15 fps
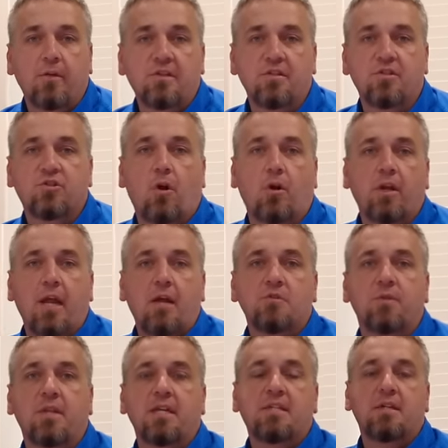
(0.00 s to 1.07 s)
This is Charlie Downs
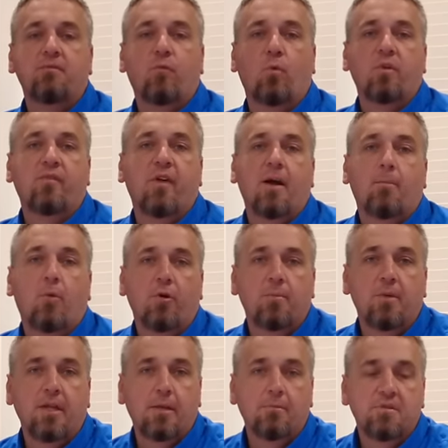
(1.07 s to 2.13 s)
with 1845
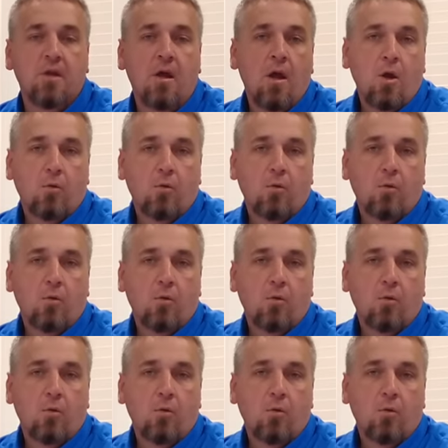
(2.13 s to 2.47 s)
Barndominiums